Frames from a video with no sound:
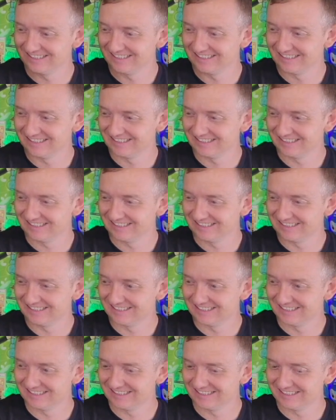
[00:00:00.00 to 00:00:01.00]

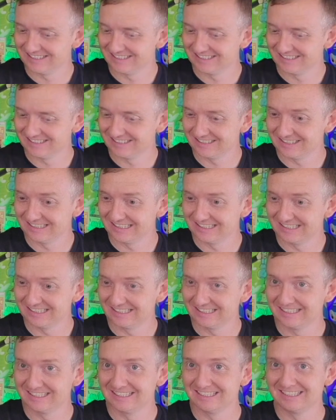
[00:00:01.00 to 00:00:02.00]

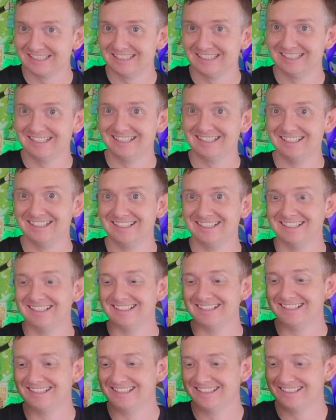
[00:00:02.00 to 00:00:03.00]

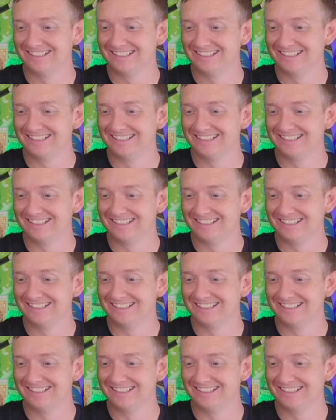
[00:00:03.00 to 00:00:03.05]
(silent)